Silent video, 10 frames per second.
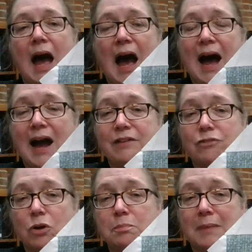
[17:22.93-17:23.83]
I
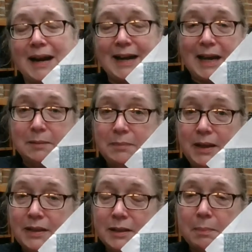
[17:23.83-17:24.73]
wrote my name
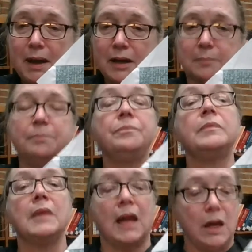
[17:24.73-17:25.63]
in the bottom,
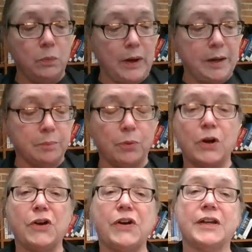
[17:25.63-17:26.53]
and we
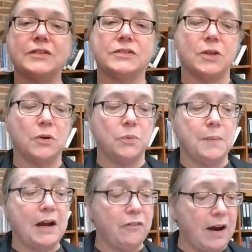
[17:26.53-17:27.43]
embroidered it. So
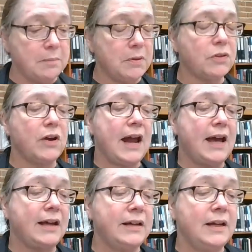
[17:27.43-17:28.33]
my grandmother
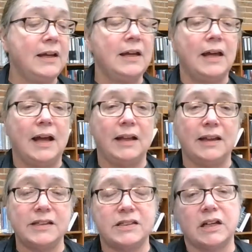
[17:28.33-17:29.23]
had a
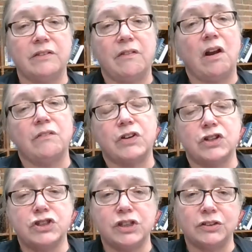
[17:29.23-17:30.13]
listing of all of her
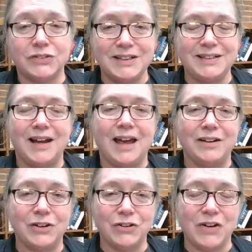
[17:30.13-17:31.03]
children and
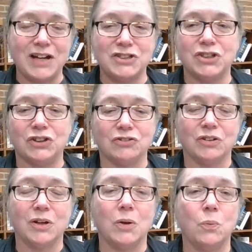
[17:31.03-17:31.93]
her
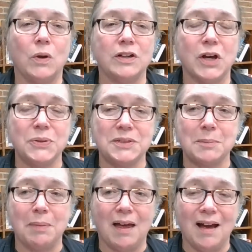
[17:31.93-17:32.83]
grandchildren on one cozy
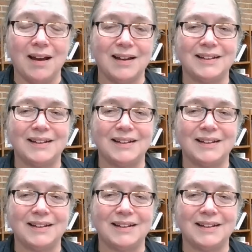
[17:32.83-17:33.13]
block.